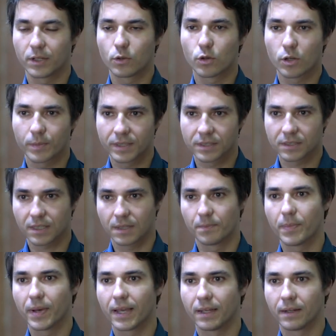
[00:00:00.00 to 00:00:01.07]
Corbyn's
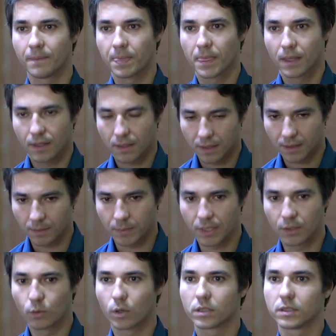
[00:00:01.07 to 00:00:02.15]
campaign
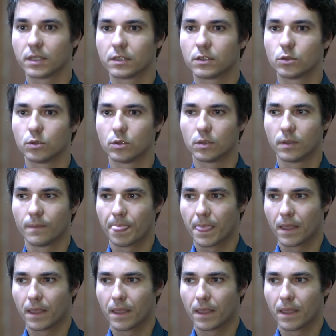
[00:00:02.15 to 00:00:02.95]
in order to